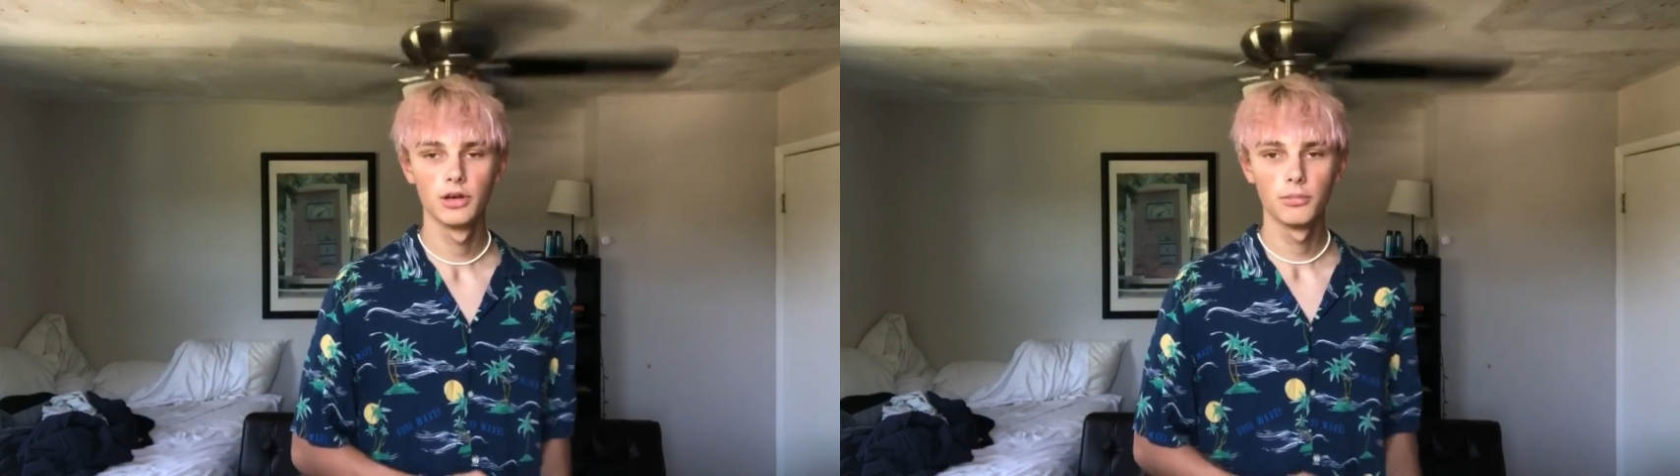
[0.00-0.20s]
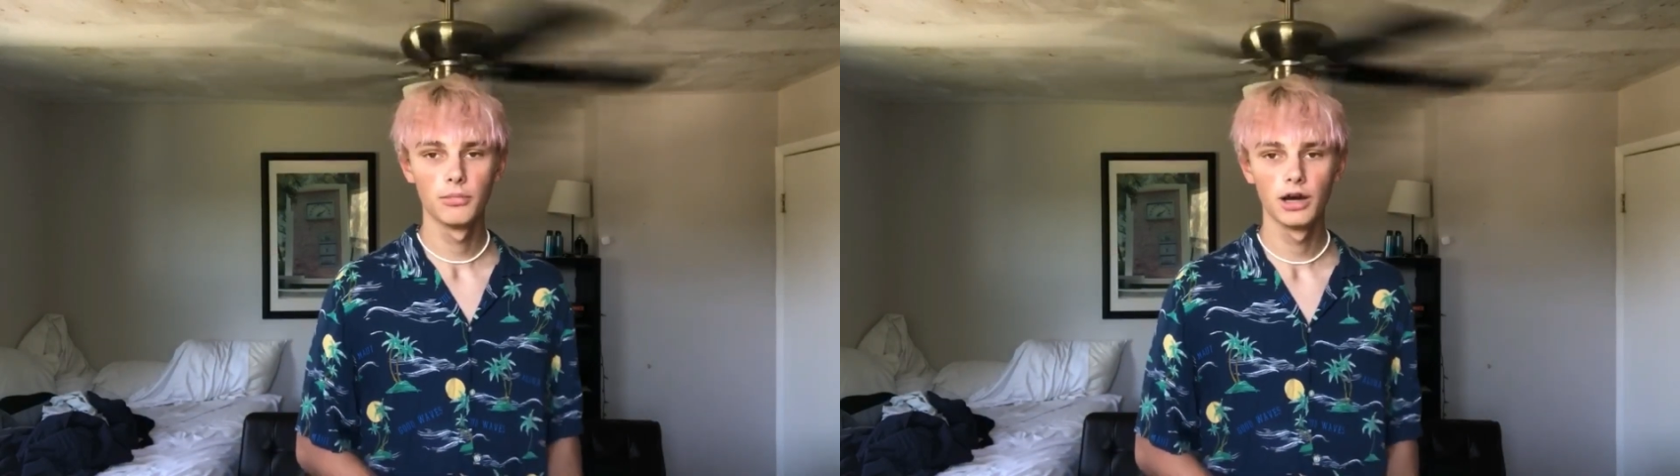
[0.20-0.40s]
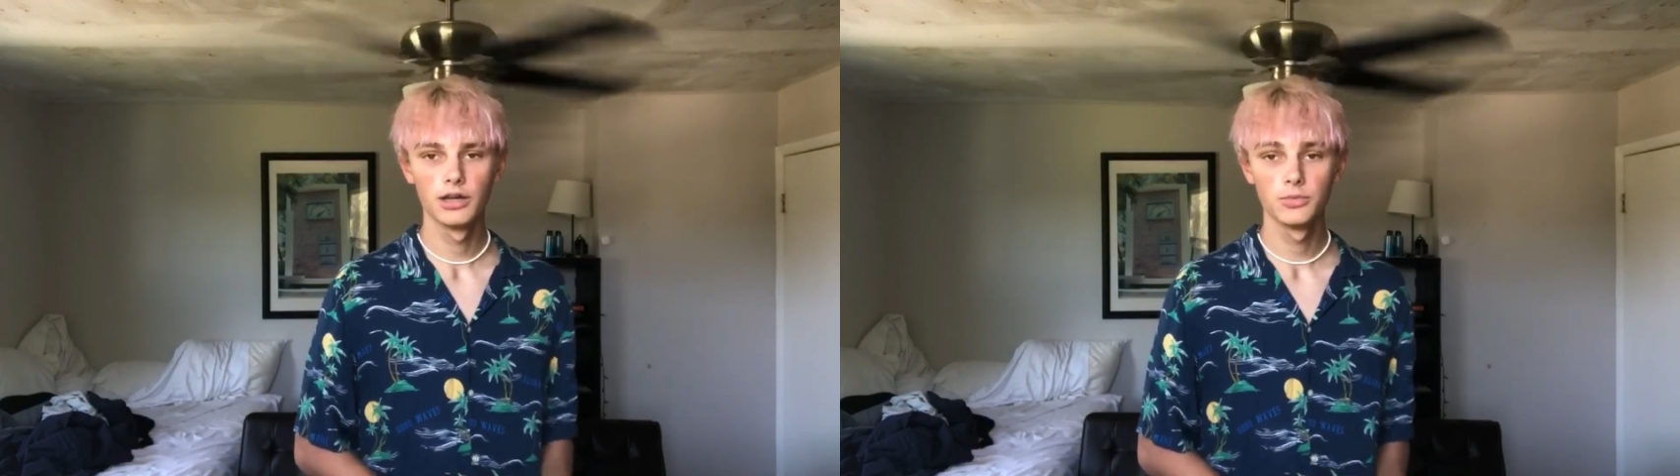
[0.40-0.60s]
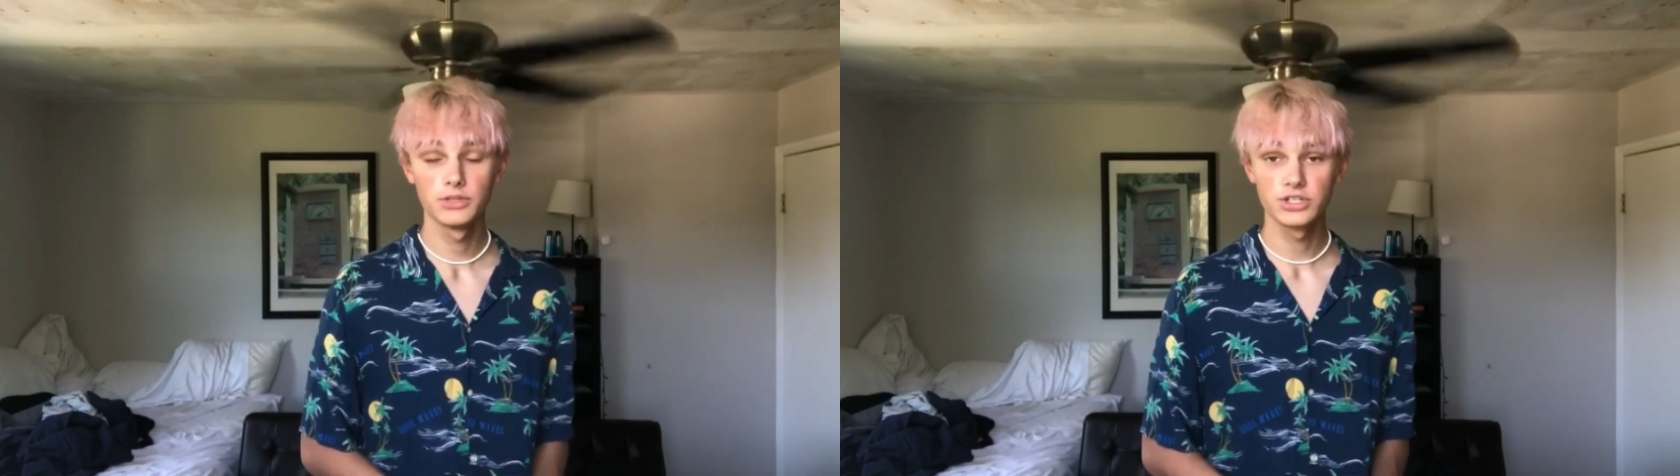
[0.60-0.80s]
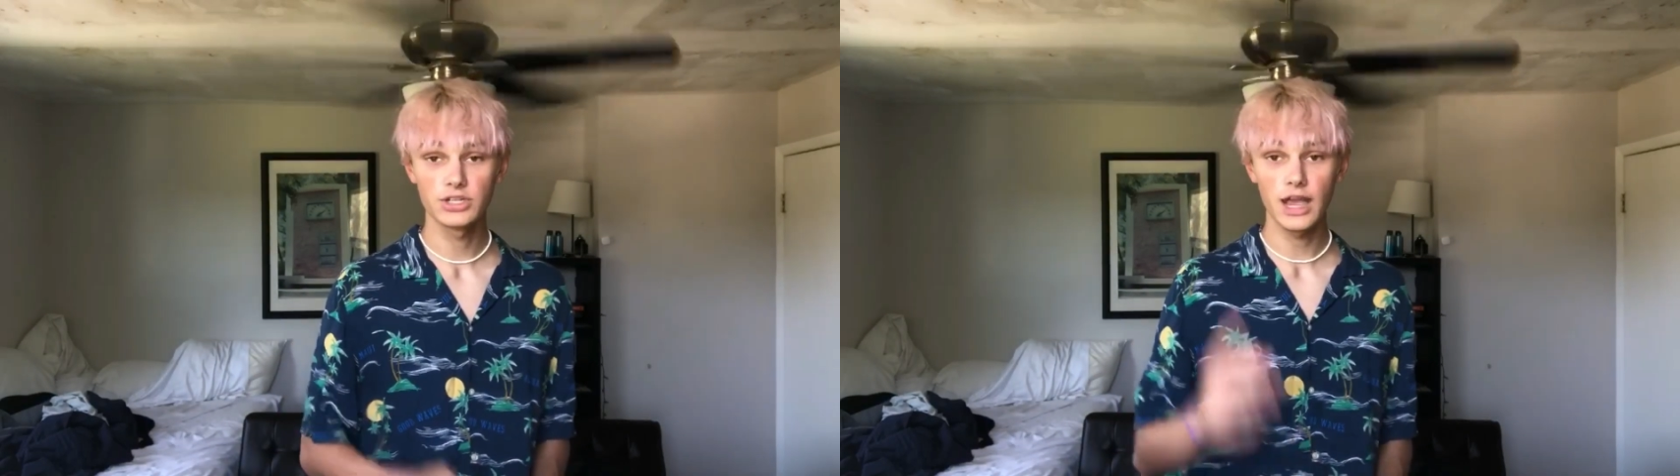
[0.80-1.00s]
mud,
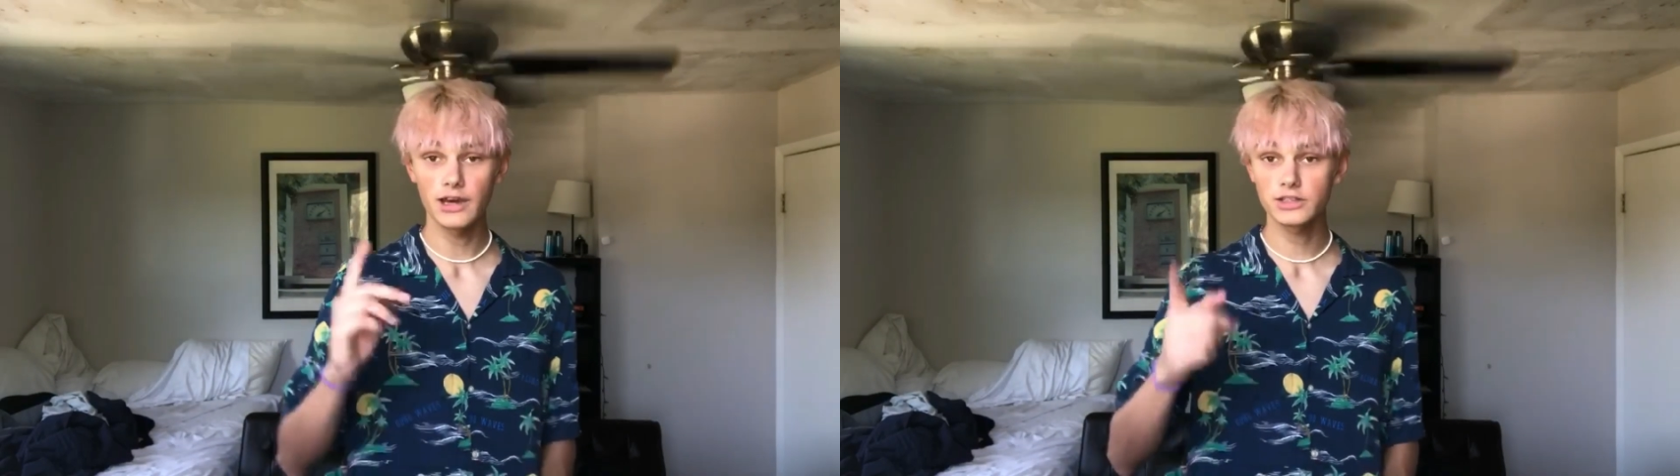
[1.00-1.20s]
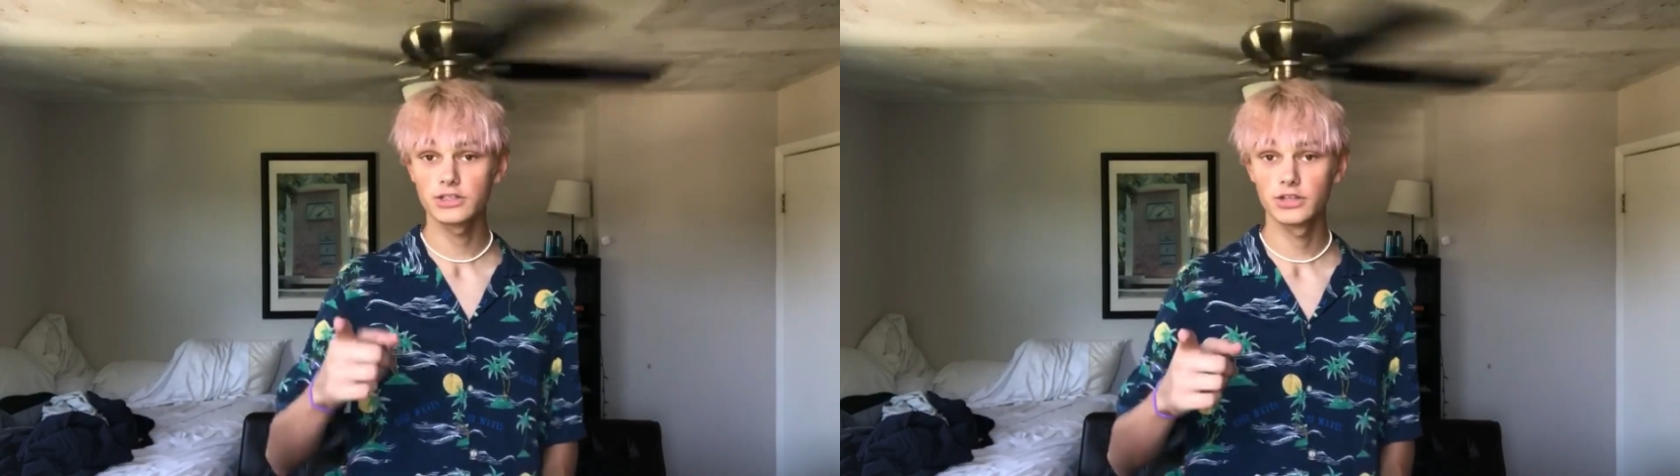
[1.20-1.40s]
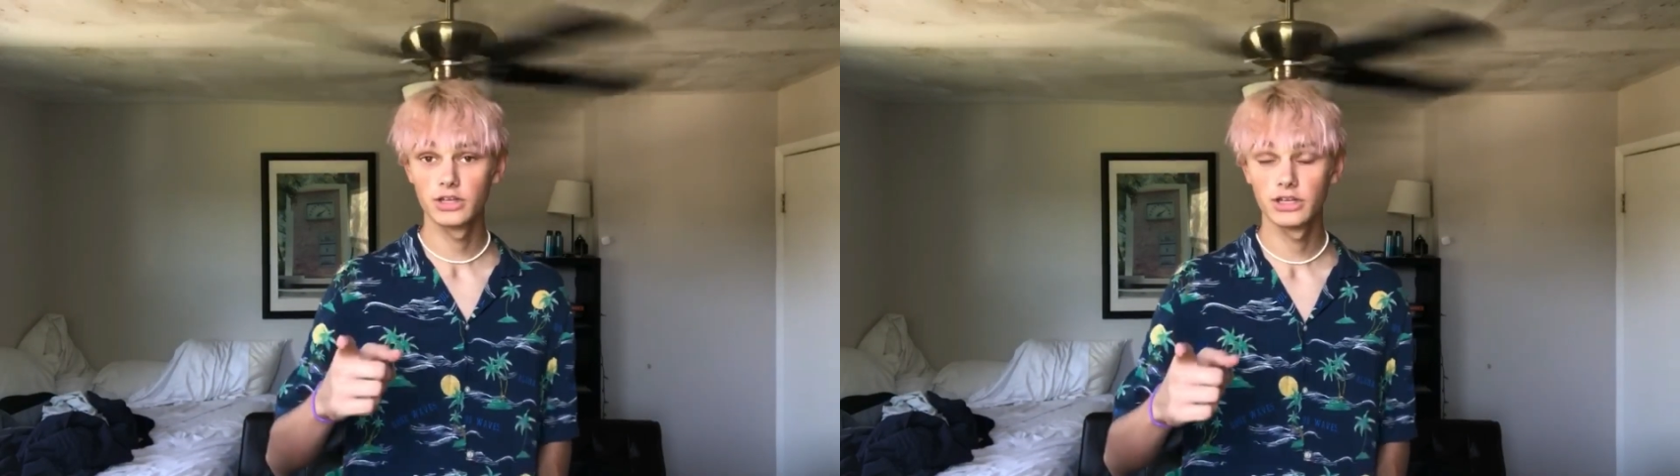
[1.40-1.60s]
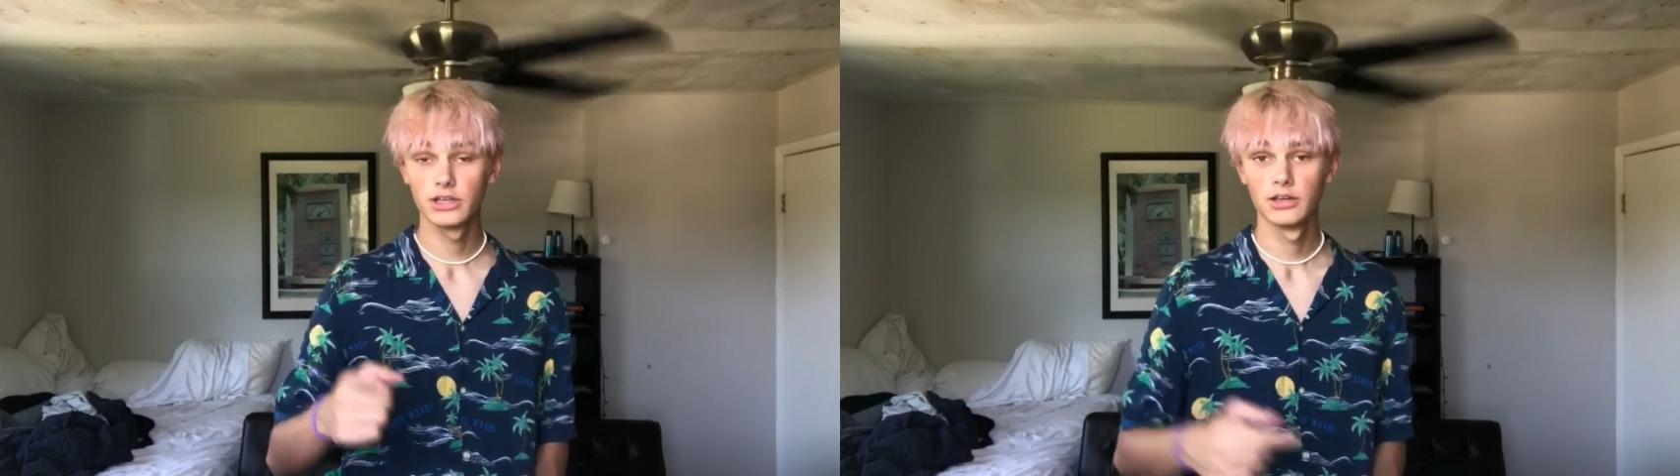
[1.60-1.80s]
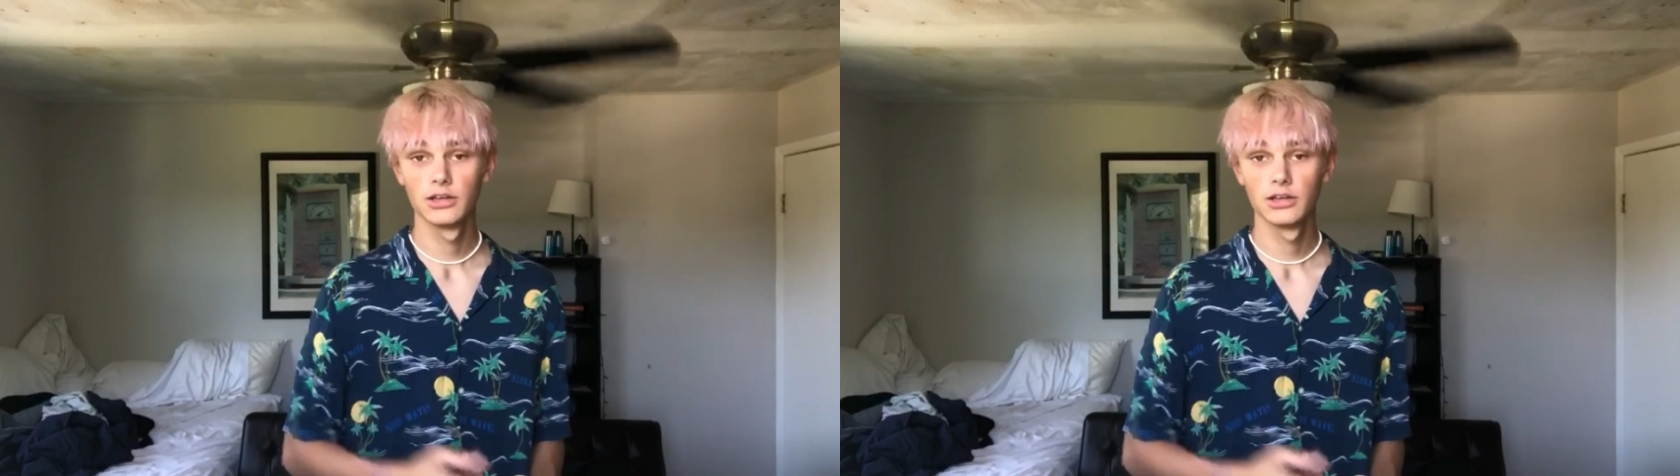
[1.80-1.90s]
which is actually